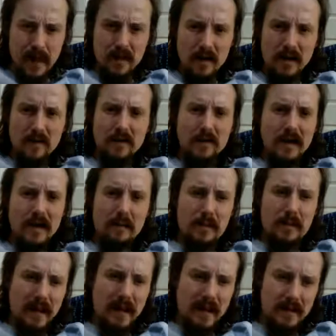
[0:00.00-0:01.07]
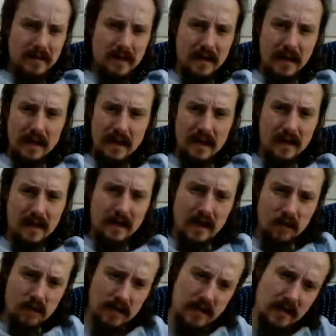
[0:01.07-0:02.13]
I don't get fucking paid. Like,
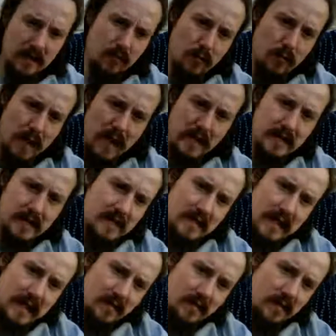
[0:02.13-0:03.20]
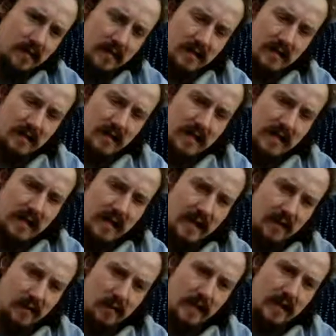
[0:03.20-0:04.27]
they range in
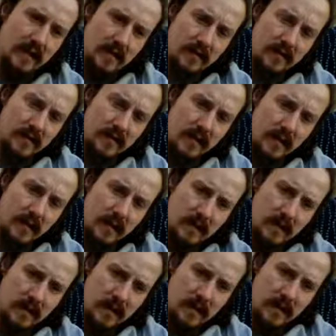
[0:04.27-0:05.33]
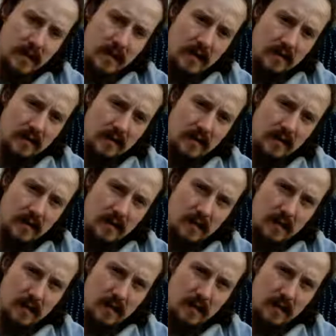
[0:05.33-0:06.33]
satanic repeaters. That was it.